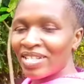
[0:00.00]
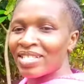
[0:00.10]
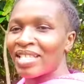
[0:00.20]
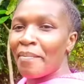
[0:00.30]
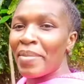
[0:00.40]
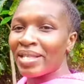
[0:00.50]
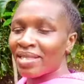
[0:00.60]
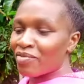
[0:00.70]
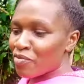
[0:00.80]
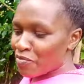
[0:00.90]
as the
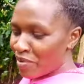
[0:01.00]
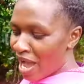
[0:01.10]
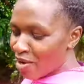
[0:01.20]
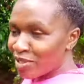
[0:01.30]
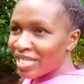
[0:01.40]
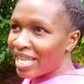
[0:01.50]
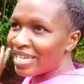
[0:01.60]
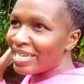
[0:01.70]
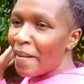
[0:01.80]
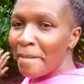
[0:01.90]
bathroom,
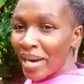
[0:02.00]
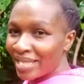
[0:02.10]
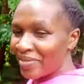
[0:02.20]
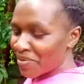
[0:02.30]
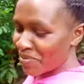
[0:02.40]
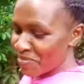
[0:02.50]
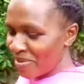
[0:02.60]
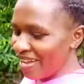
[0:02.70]
outside bathroom.